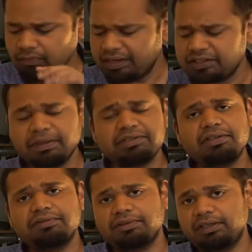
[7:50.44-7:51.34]
and
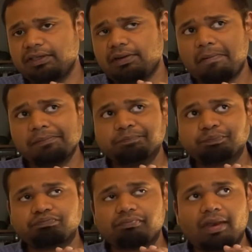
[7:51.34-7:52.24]
especially if you're eating
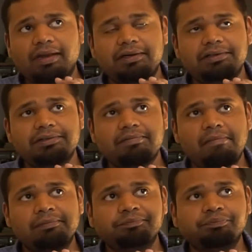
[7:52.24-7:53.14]
it
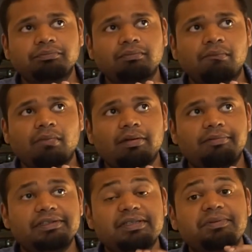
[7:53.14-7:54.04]

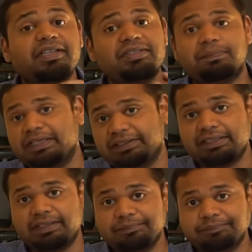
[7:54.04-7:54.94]
with something
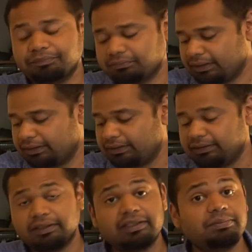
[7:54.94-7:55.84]
spicy.
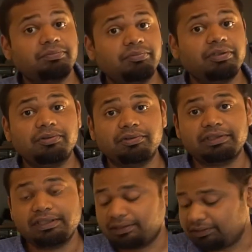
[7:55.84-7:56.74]
This will go
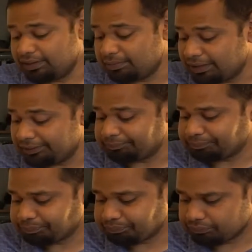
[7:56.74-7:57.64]
really well.
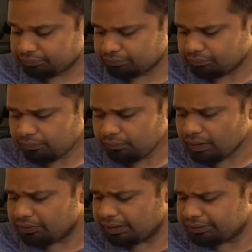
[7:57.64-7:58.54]

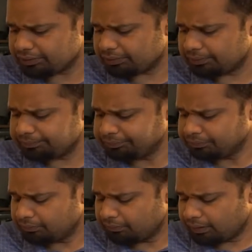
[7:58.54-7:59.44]
Okay, so
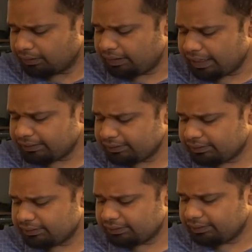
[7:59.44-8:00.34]

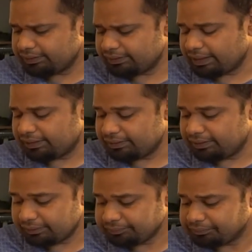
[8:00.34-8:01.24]
that's the salad
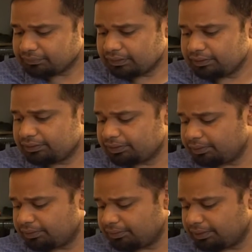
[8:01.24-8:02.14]
done.
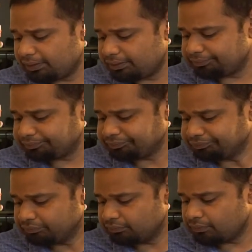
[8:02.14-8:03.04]
So
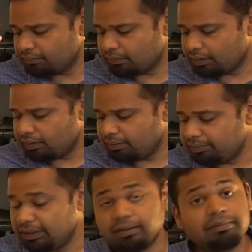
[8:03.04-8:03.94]

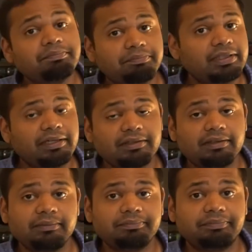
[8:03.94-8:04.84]
we'll plate it
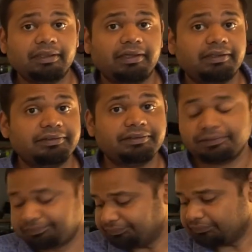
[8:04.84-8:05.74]
up and
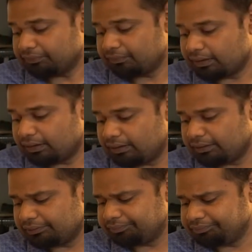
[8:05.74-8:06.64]

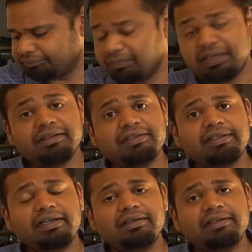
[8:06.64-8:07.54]
make the
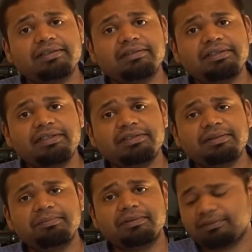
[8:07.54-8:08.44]
salad. It's really
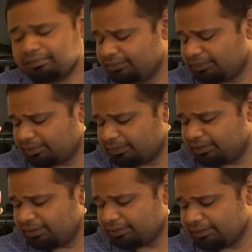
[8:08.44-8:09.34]
simple. It's
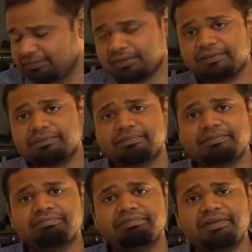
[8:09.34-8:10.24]
probably not even
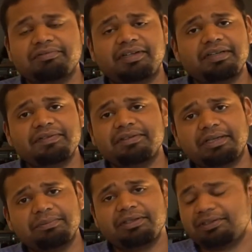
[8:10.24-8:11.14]
5 to
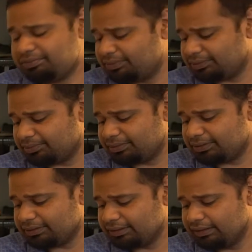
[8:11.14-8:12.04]
10 minutes worth of
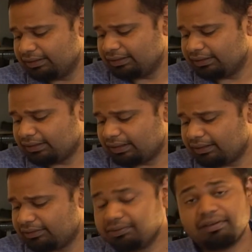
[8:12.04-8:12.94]
work,
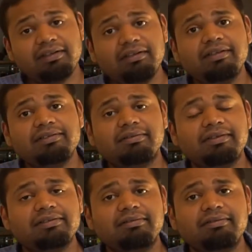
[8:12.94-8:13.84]
and you can eat this on
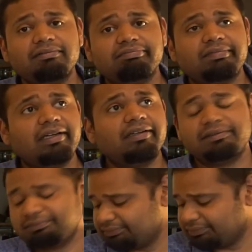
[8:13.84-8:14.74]
its own
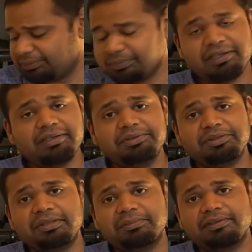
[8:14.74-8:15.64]
and pretty
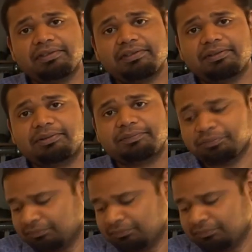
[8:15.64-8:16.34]
enjoyable. So